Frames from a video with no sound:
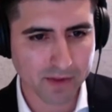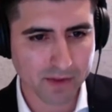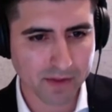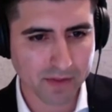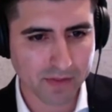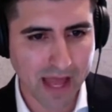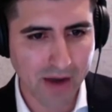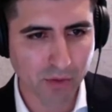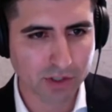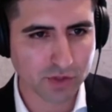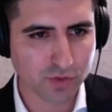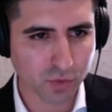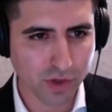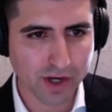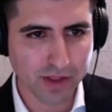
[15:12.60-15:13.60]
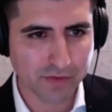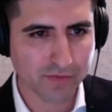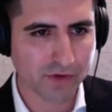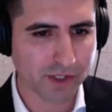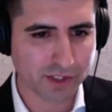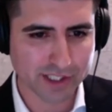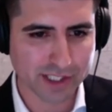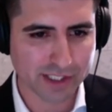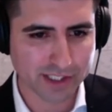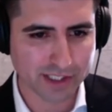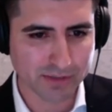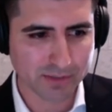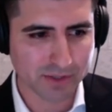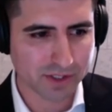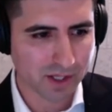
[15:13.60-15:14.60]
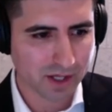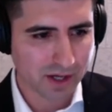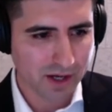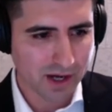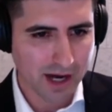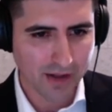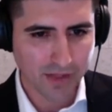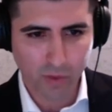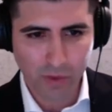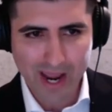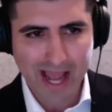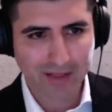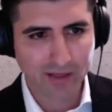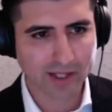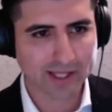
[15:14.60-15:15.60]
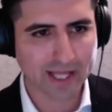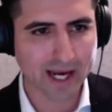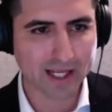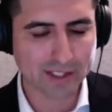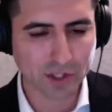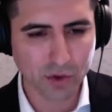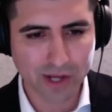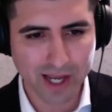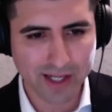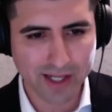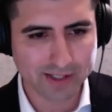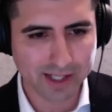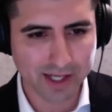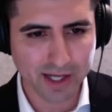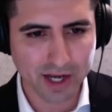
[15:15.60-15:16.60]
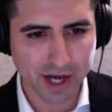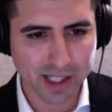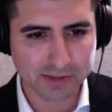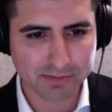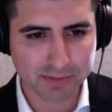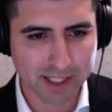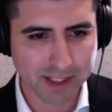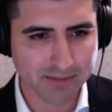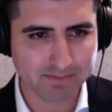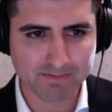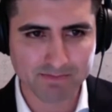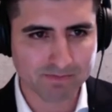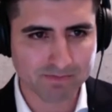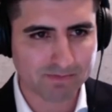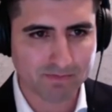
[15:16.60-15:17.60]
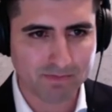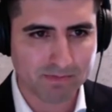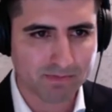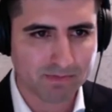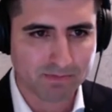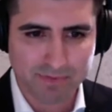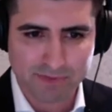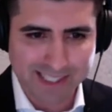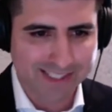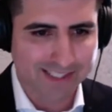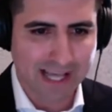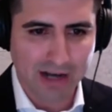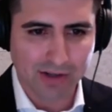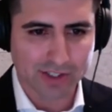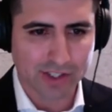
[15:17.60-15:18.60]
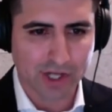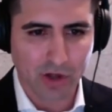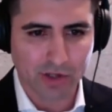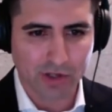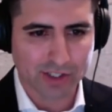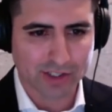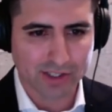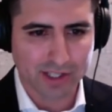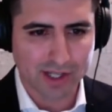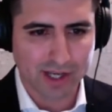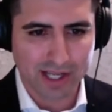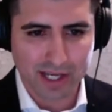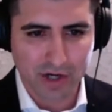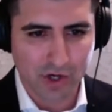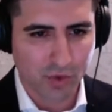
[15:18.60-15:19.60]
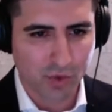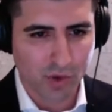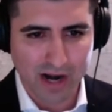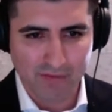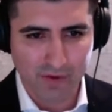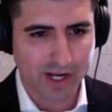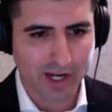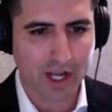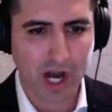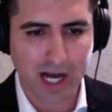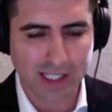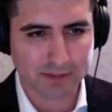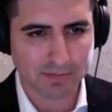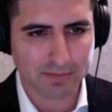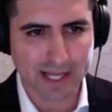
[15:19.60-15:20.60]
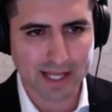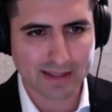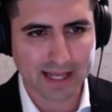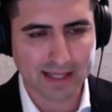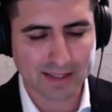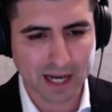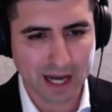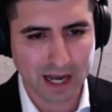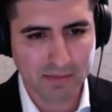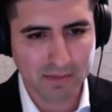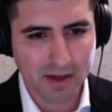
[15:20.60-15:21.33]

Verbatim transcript: that was one of the first systems. Uh, the way I looked at it is okay, it's going to cost me $6,000 a year or whatever it cost me at that time.